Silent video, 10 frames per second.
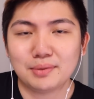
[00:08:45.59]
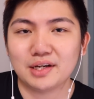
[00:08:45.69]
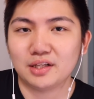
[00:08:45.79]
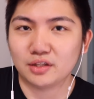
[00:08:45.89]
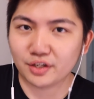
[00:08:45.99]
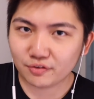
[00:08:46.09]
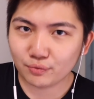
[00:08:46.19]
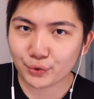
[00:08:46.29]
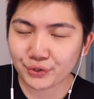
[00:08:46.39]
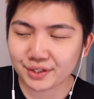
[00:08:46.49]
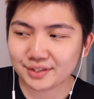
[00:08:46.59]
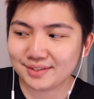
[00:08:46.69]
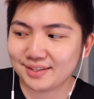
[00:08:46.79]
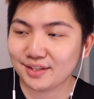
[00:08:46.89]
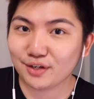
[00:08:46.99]
but a lot of work,
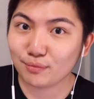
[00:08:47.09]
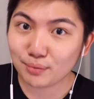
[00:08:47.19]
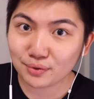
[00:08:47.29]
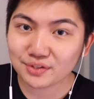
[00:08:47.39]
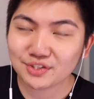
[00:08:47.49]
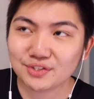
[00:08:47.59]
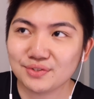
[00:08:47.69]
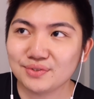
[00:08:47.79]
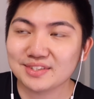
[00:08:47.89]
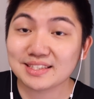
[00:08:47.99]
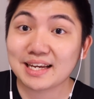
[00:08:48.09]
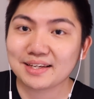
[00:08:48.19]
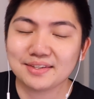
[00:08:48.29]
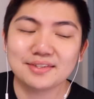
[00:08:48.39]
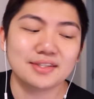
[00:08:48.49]
a lot of books to
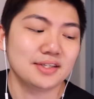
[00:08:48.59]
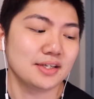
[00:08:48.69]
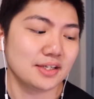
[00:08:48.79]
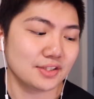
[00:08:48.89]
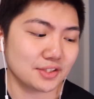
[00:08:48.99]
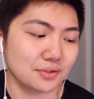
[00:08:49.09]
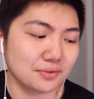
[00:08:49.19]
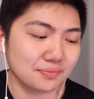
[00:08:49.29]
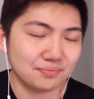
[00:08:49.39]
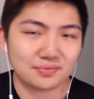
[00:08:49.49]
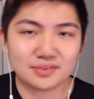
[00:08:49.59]
stack it, so